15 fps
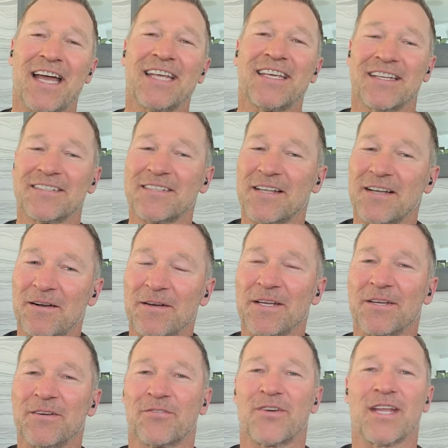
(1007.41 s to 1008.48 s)
I can tell
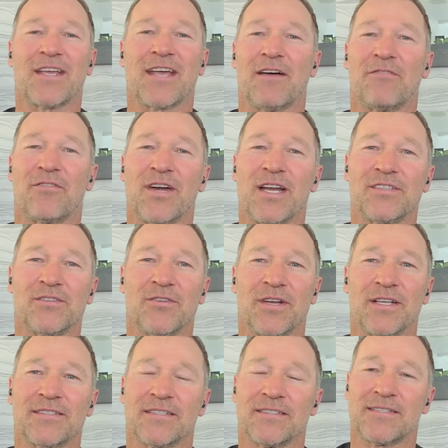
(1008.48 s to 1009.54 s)
you recovery is
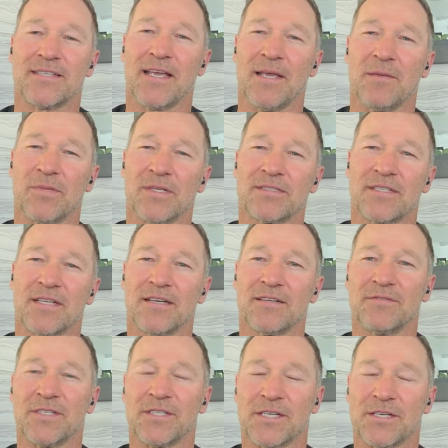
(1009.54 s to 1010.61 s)
not as the same and
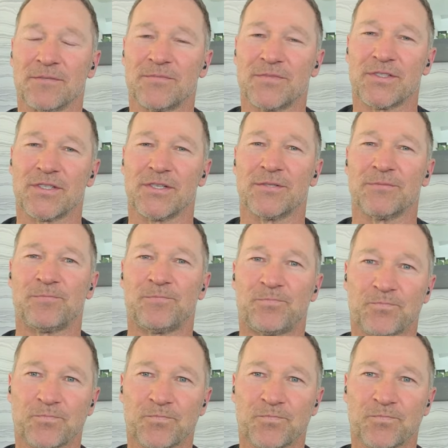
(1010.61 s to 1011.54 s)
stuff, you know, so.